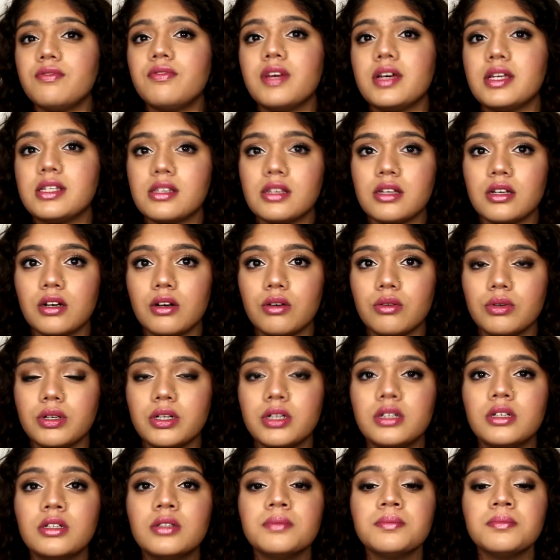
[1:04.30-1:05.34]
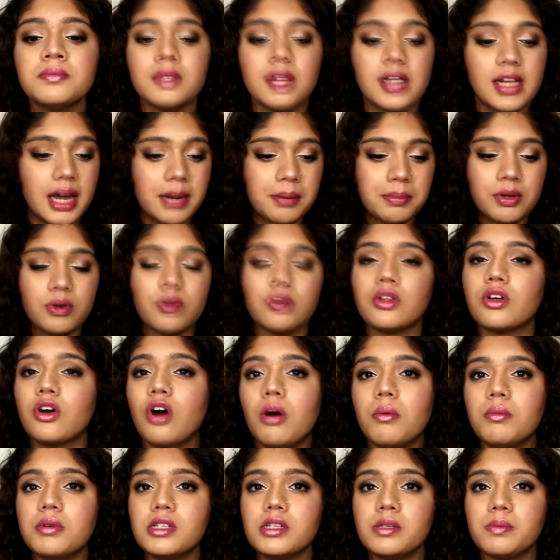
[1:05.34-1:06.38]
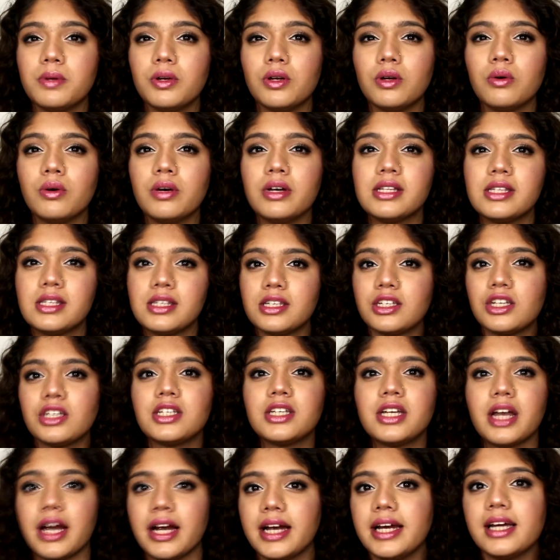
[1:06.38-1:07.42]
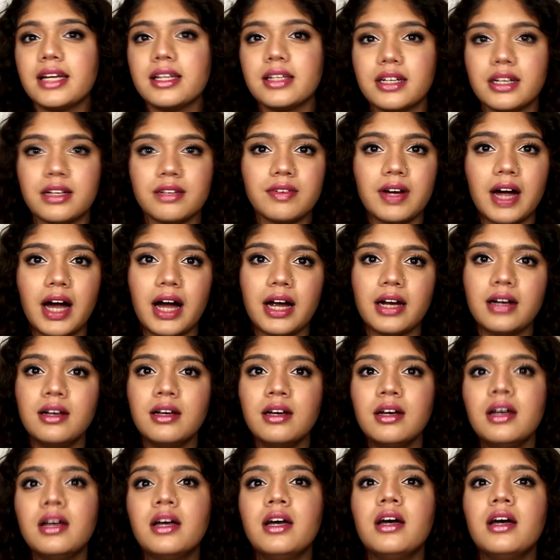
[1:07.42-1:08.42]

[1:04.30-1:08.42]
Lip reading: and face included, let me know in the comments below. It's just an idea that I've had,